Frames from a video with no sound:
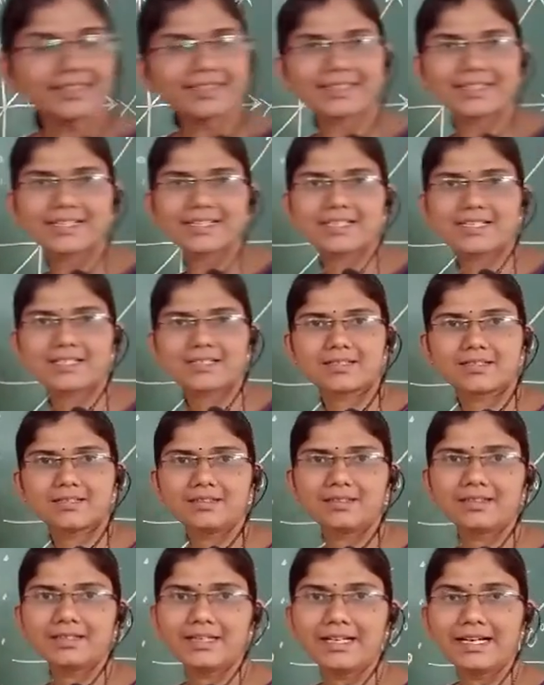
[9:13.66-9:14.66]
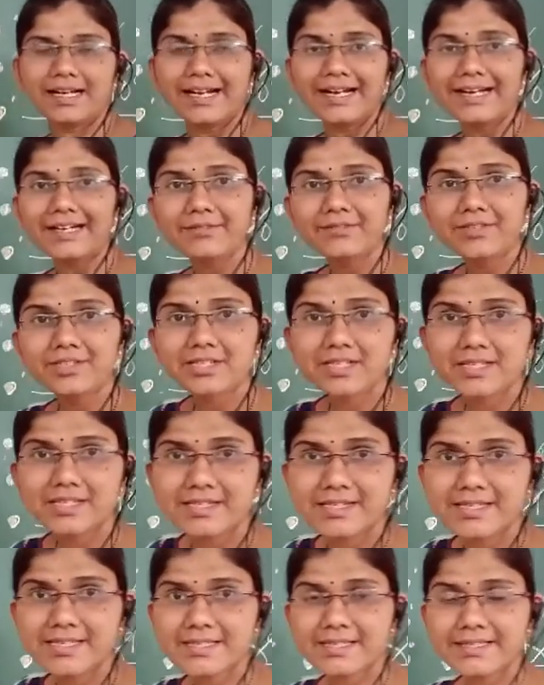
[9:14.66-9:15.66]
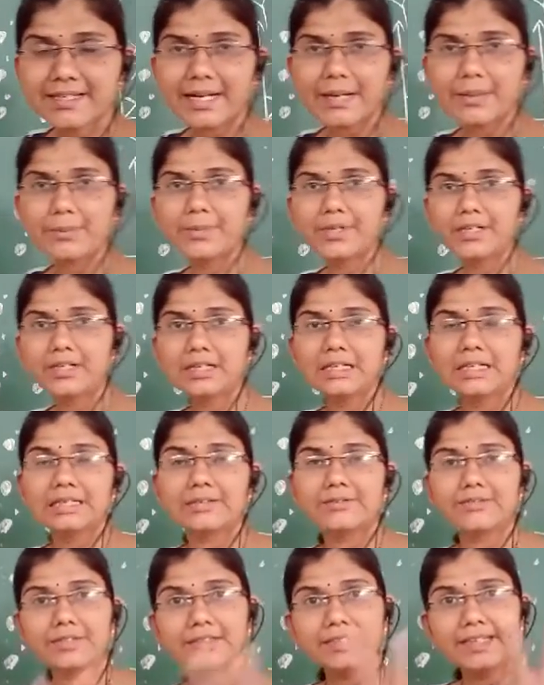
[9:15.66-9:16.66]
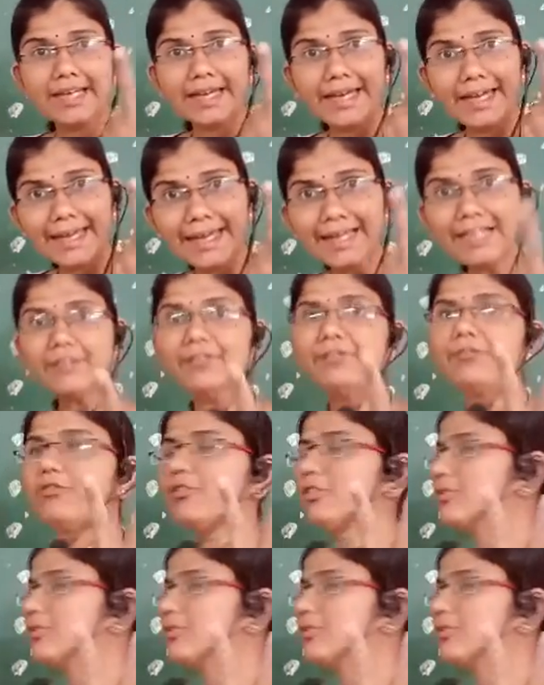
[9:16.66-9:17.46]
a crystal, and which is described with the help